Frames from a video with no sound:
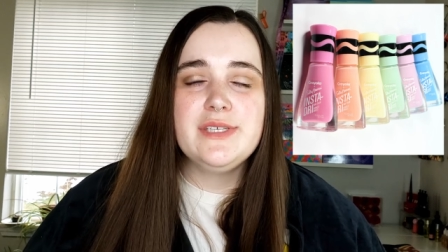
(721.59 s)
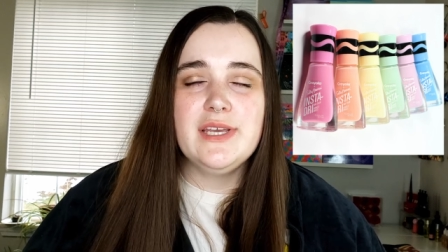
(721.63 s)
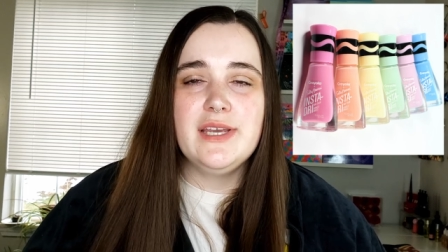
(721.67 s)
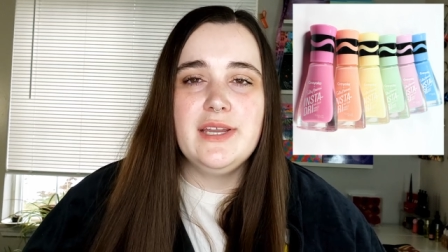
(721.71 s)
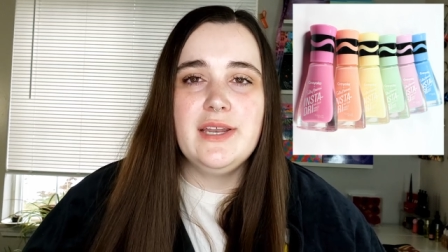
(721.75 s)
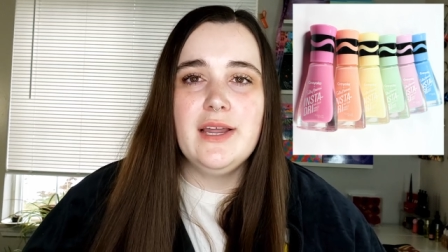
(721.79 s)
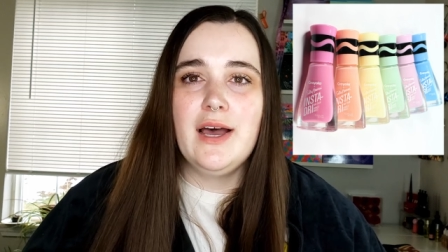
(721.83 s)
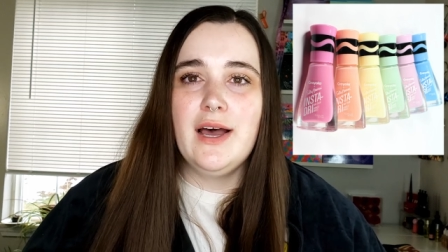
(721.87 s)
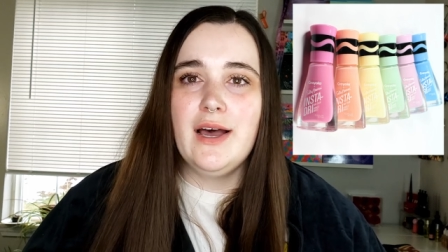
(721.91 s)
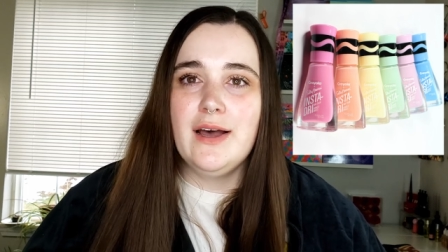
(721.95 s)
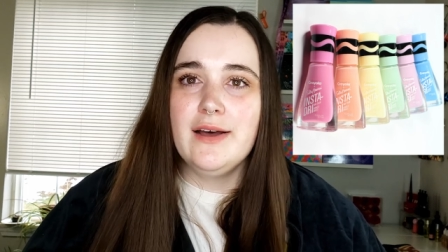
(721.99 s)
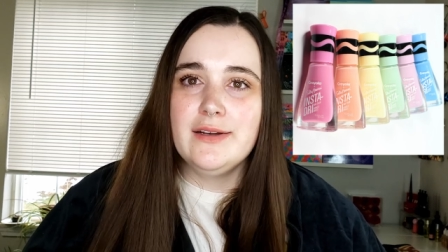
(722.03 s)

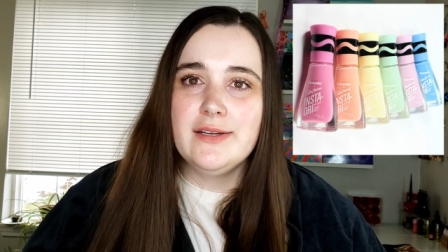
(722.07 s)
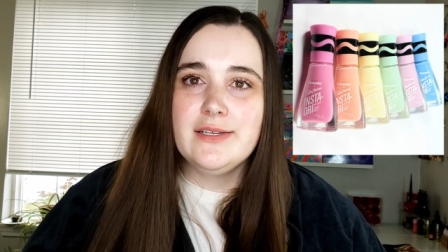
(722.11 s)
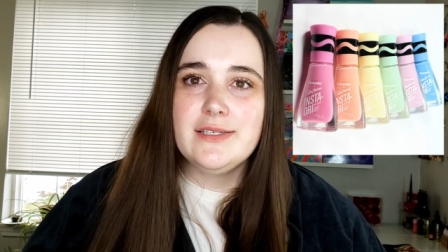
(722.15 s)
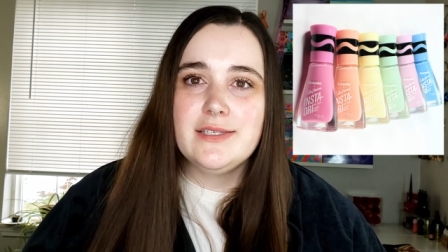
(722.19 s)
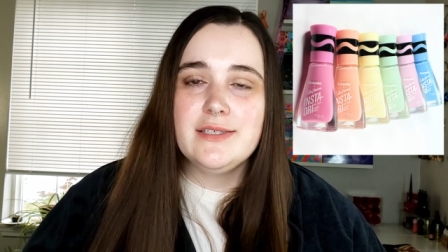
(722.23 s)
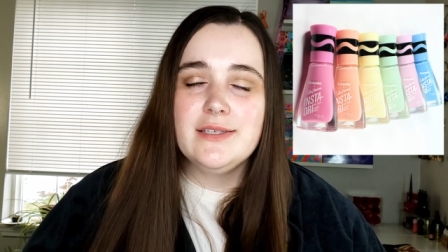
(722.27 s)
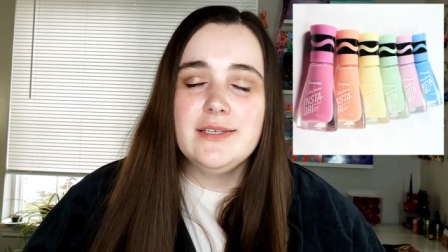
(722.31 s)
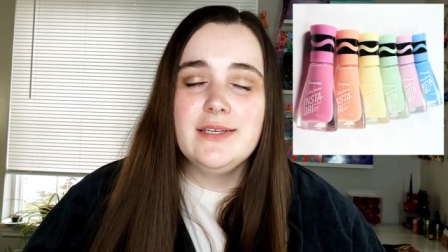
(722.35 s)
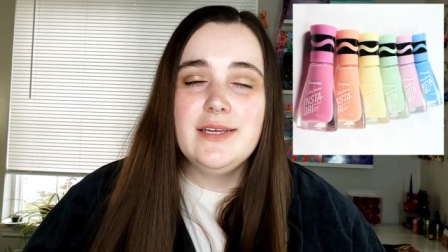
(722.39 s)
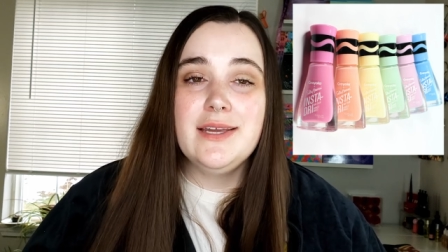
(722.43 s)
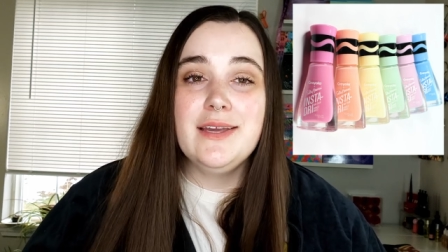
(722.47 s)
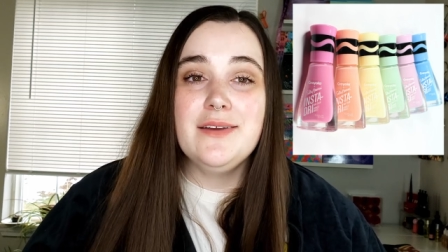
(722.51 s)
And
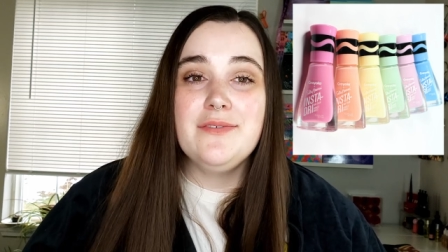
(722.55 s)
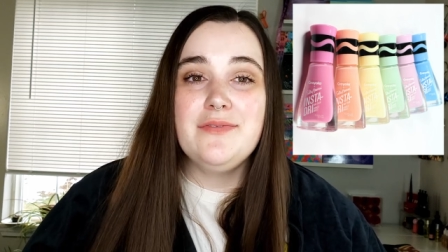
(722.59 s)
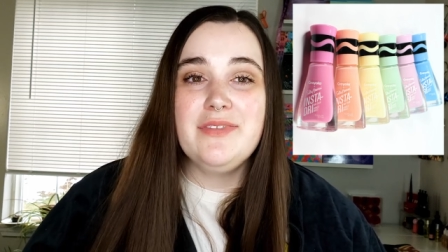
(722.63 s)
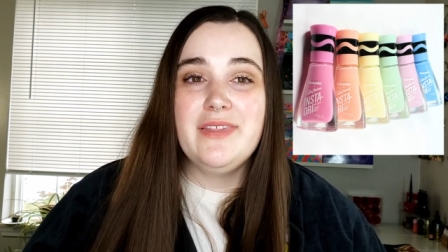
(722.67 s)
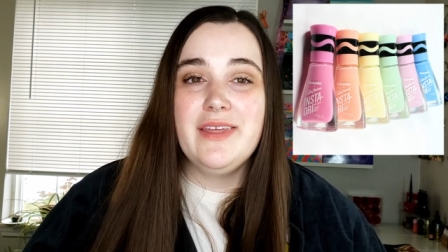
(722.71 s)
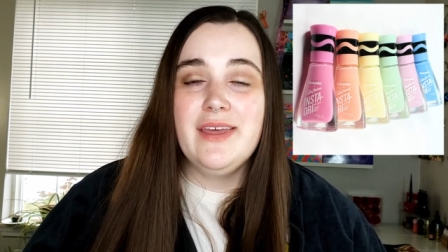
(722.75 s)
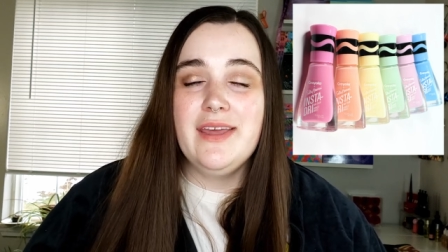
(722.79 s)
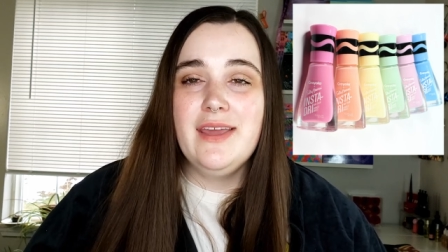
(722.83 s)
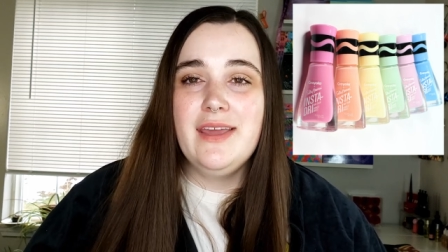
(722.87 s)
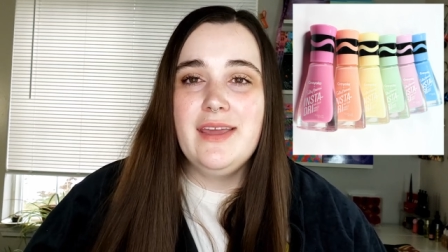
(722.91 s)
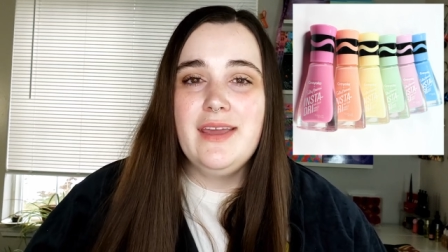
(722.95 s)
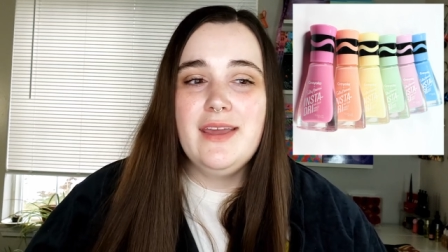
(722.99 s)
honestly, if
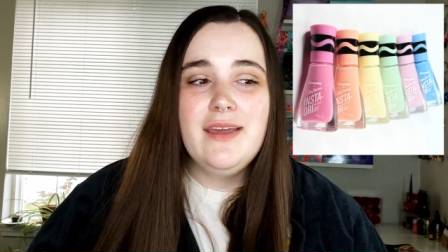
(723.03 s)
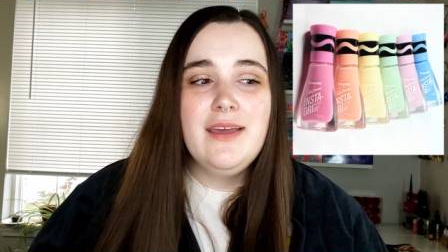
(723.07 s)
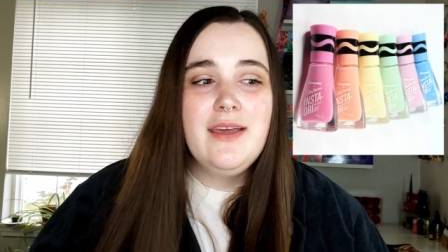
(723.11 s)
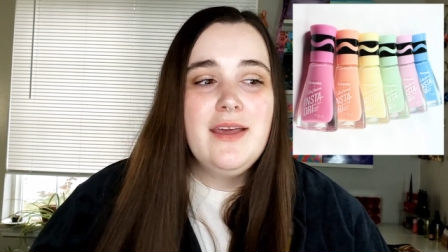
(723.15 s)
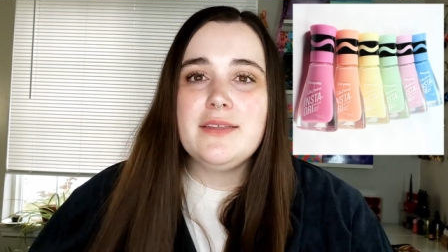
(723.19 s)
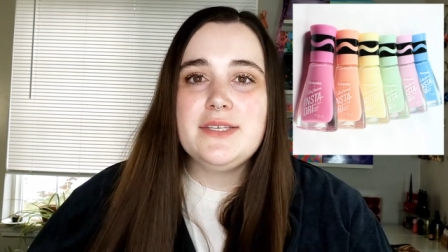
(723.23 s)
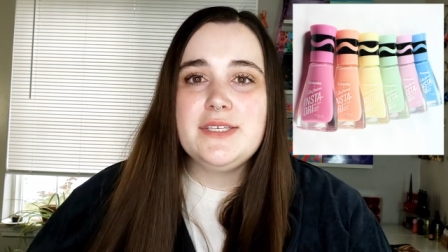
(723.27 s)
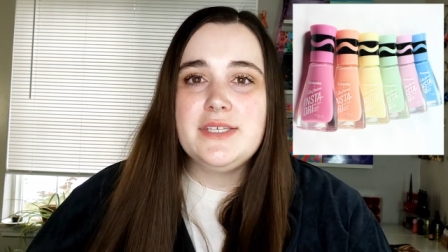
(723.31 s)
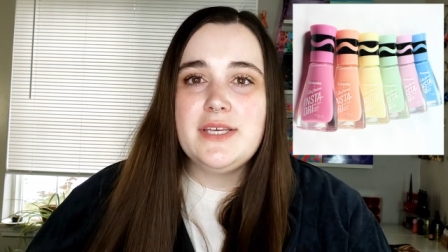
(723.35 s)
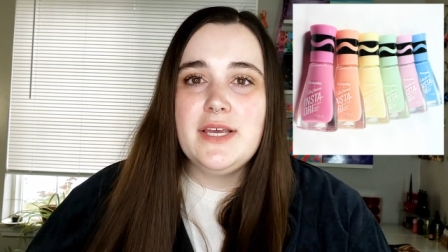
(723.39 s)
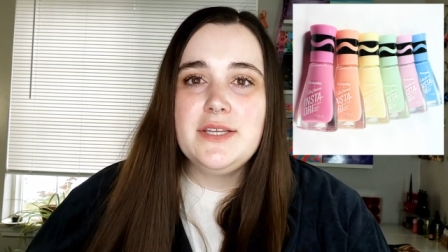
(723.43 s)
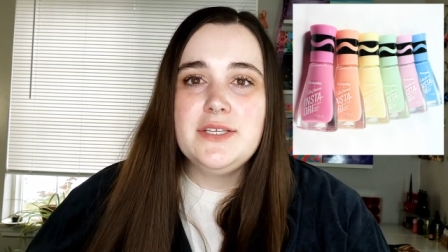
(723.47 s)
they
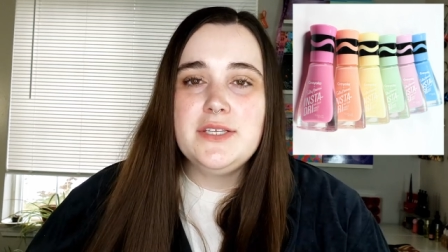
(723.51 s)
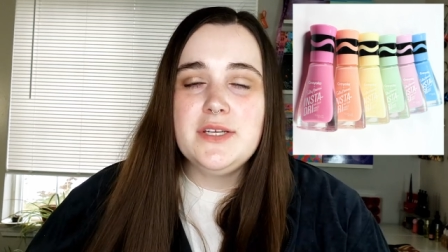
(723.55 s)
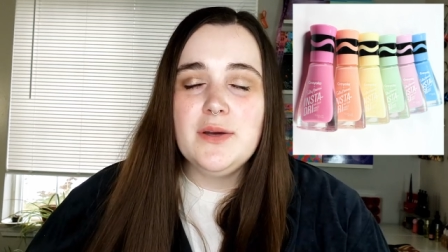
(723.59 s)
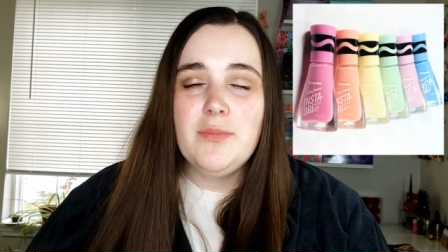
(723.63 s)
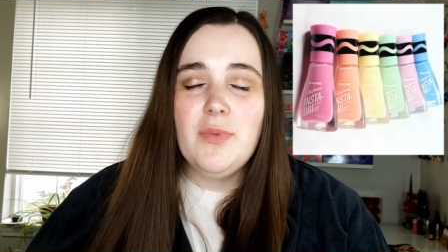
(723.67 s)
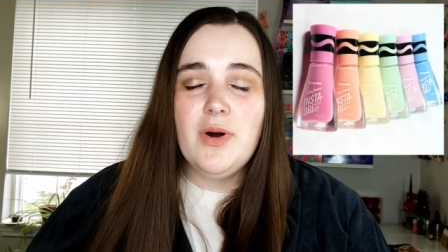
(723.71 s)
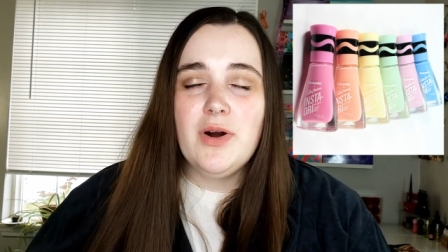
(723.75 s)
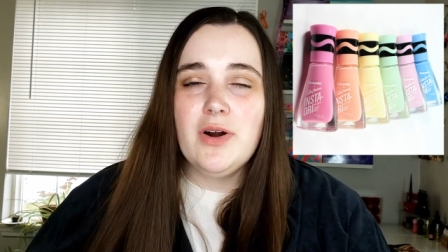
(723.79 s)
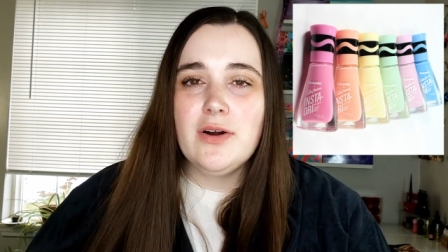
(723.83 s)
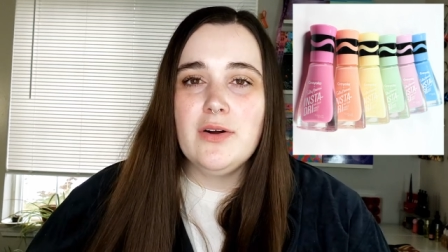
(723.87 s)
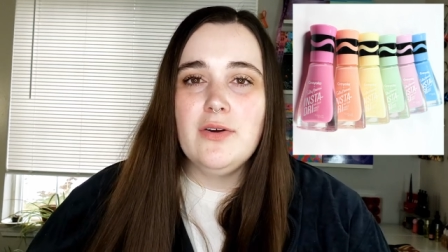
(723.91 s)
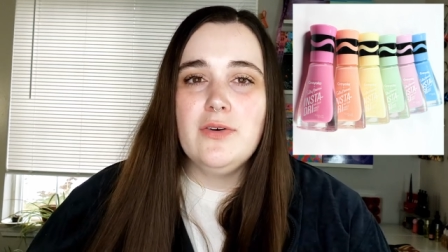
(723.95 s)
said
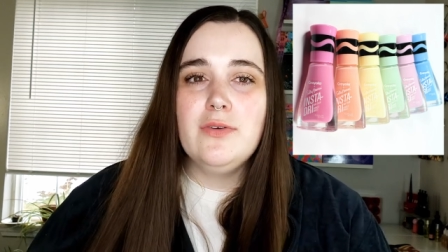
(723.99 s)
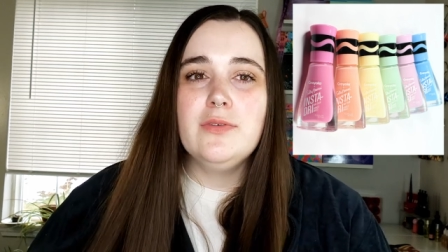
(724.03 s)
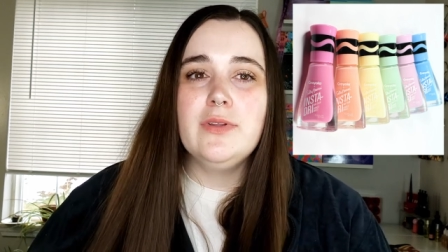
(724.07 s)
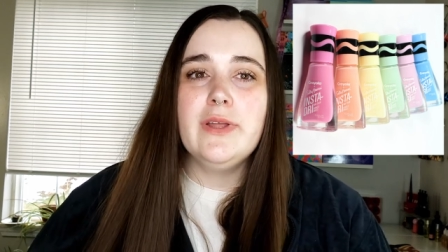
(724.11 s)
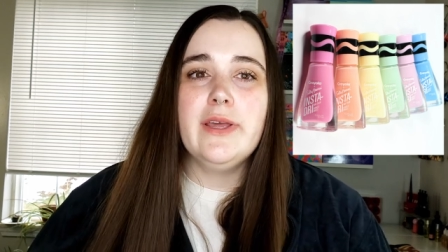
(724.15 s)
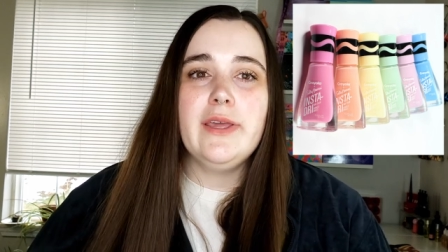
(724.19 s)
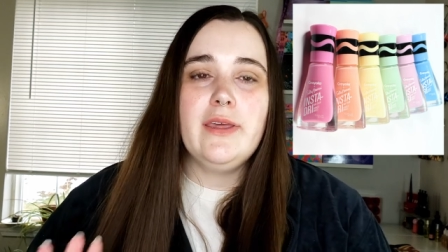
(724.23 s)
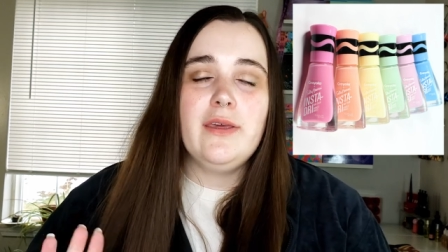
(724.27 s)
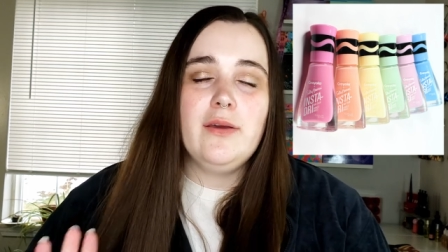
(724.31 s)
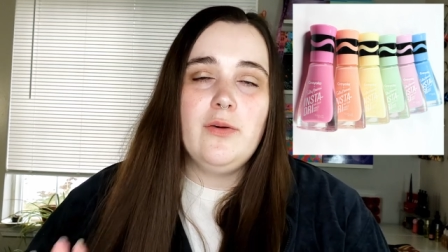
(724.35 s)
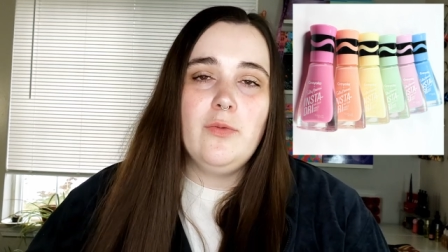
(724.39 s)
tomorrow, like